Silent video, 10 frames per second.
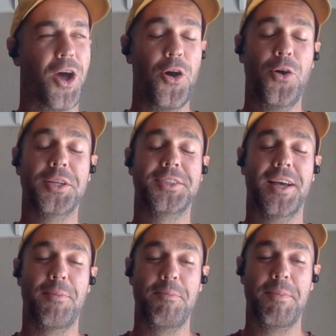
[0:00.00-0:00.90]
I
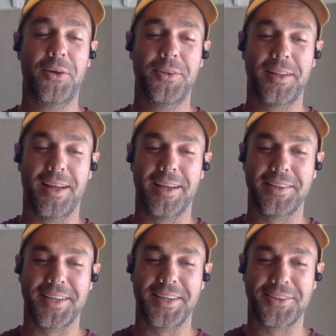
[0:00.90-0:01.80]
saw a mountain lion the
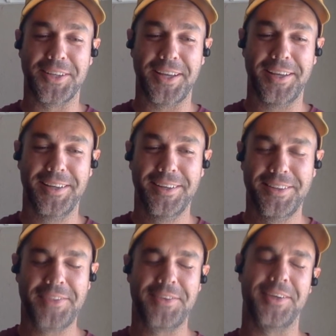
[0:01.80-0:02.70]
other day.
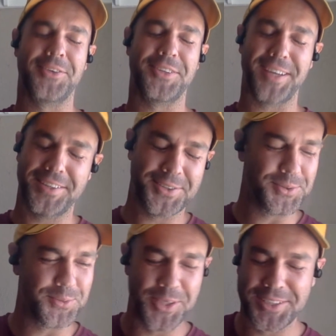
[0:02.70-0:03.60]
Not the other day. This was
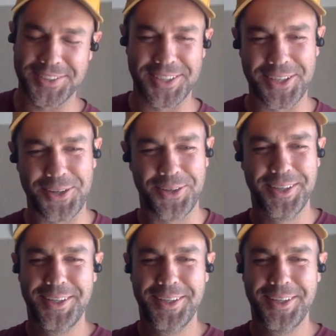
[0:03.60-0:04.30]
weeks ago.